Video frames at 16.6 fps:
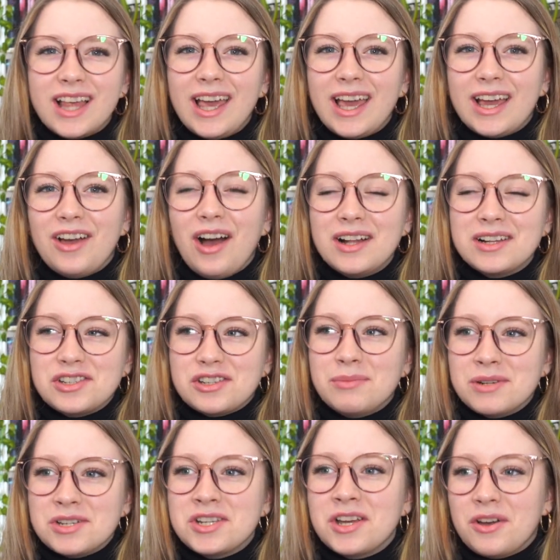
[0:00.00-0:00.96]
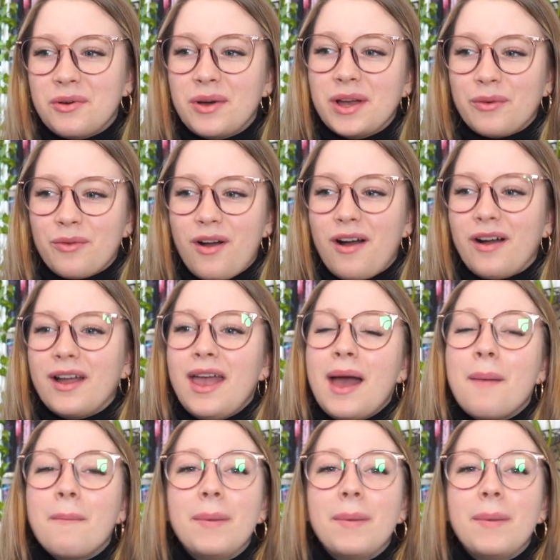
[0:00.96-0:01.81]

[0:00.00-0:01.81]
like got so much shit going wrong